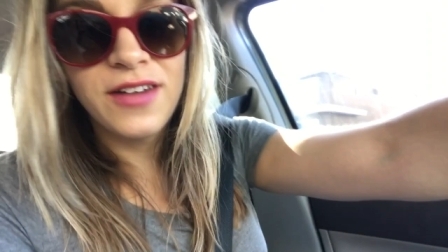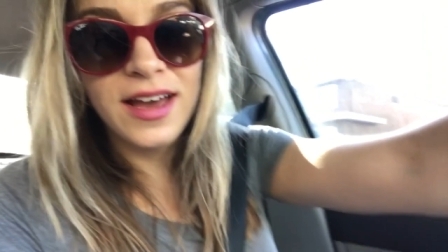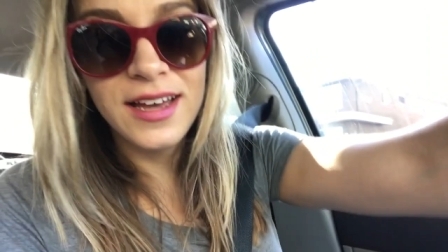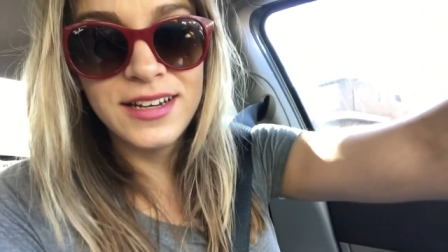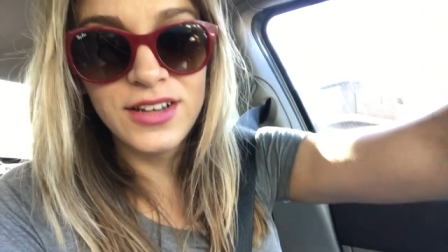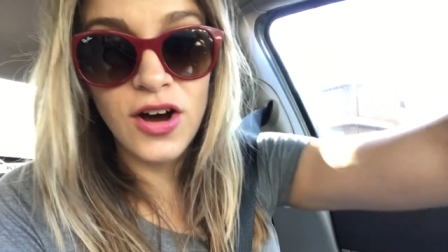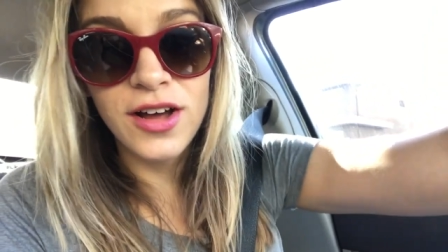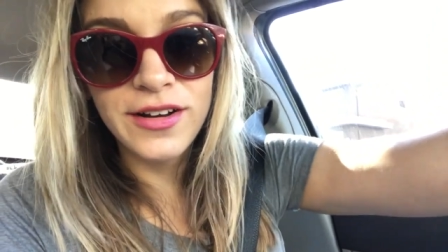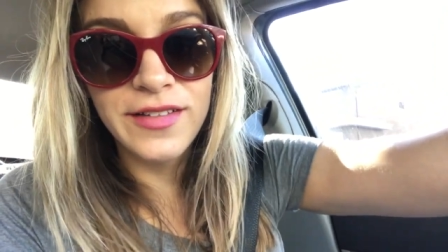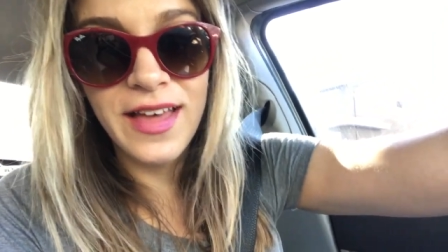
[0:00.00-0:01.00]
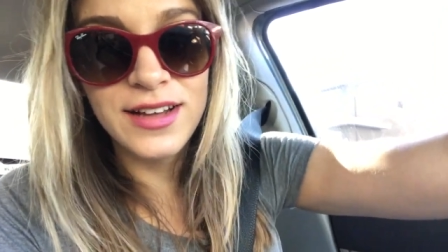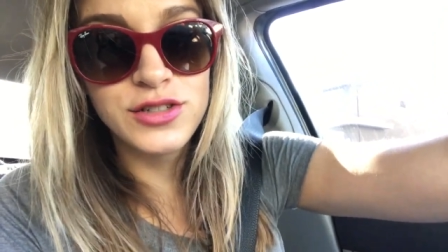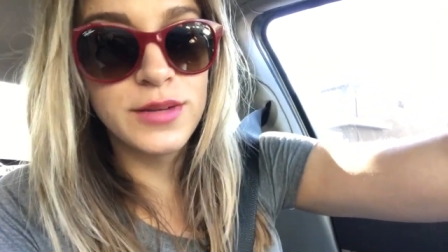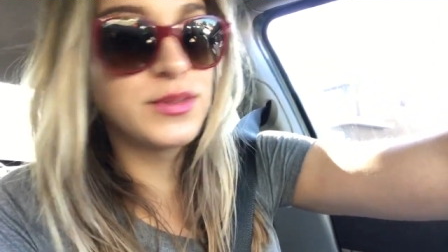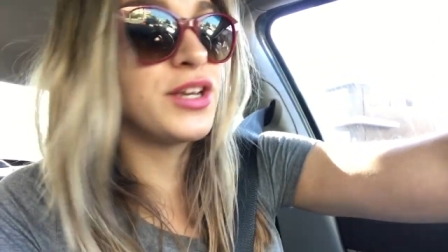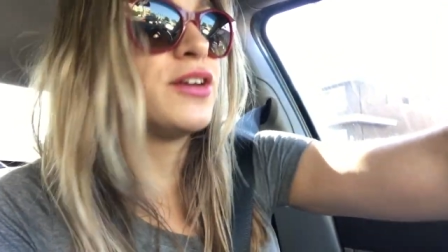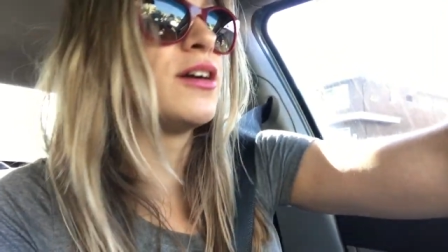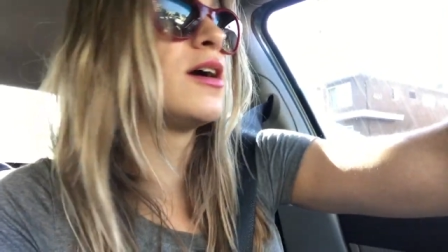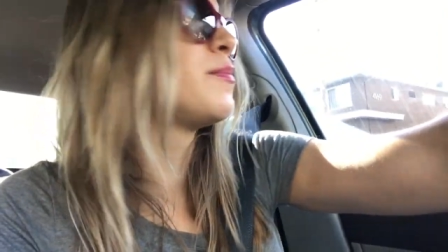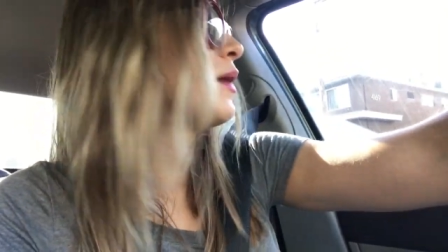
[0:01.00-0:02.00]
if I had gone on that trip to
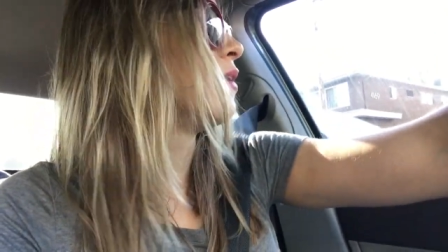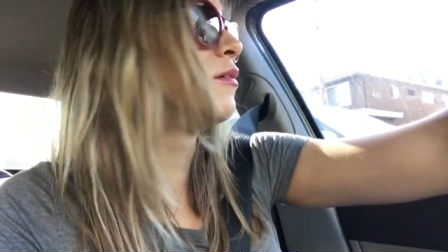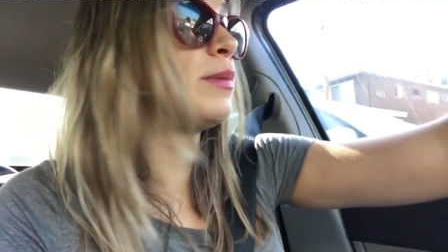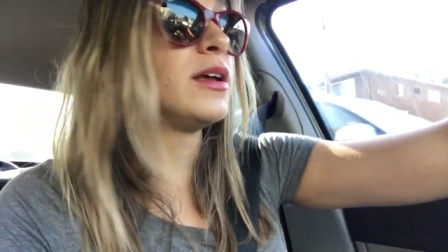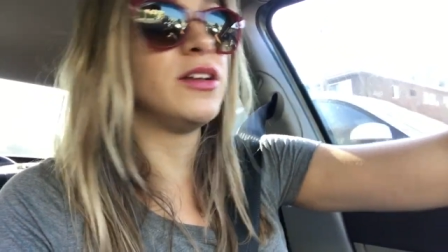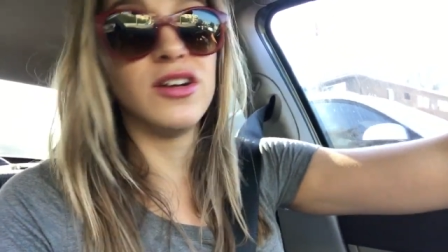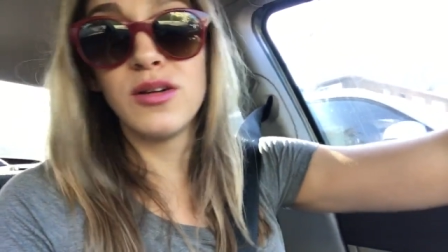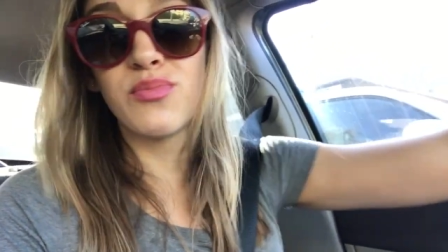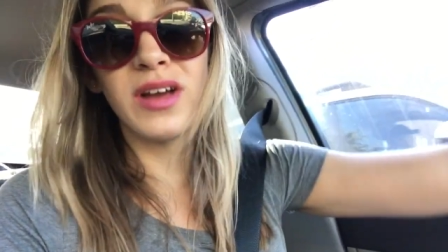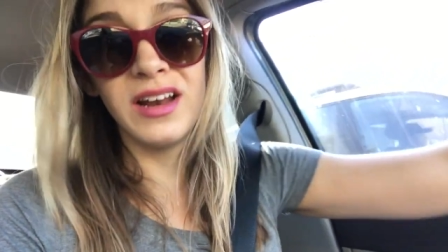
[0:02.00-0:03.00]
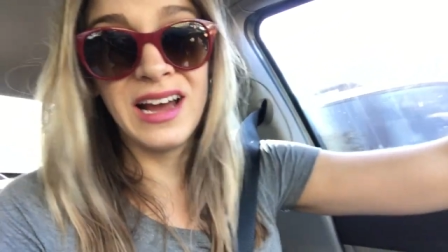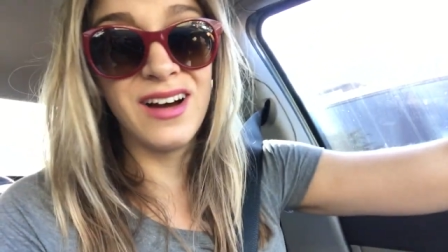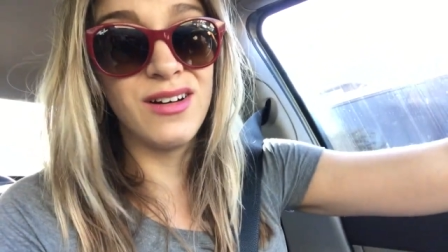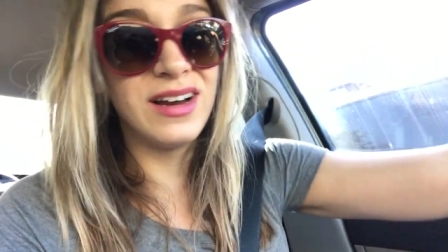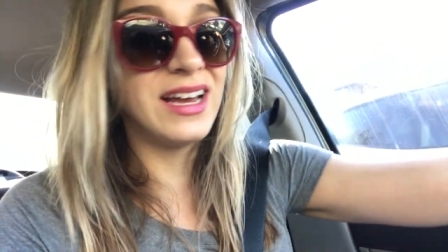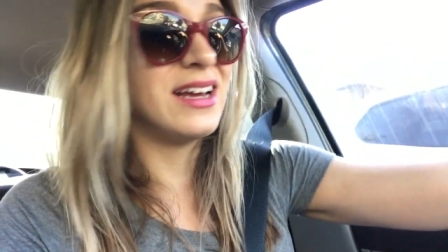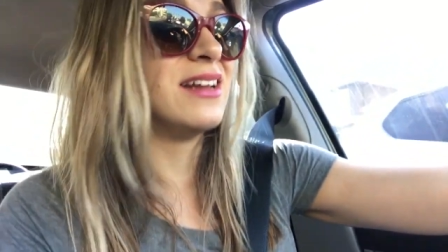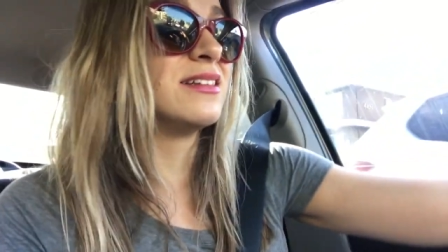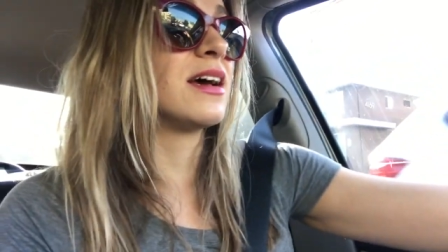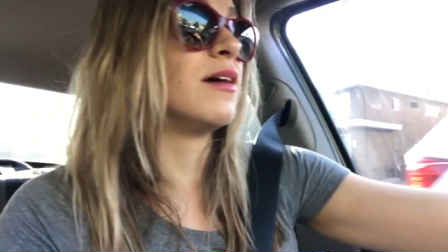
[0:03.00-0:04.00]
Europe, I would be in Europe right now
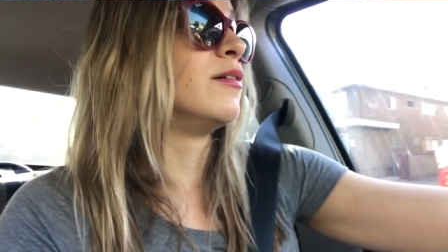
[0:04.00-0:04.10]
and I